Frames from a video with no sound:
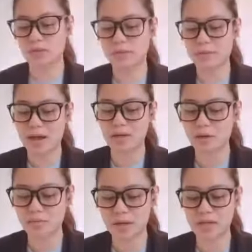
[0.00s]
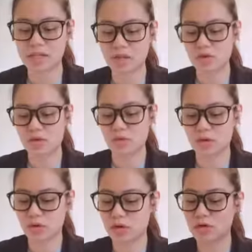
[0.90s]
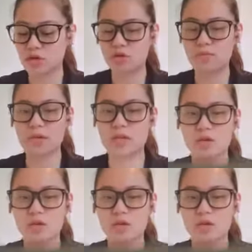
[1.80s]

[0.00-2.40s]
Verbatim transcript: really matter, but essentially what you're gonna do is